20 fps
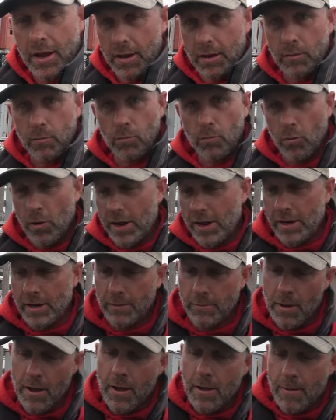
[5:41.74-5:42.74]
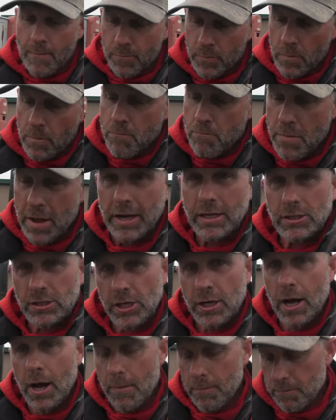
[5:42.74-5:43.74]
And we mix
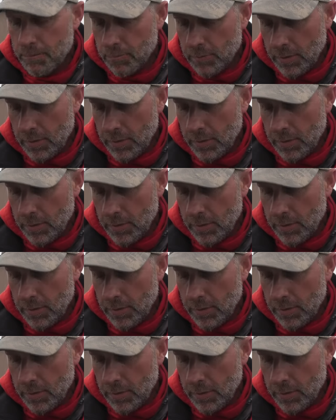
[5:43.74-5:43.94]
it up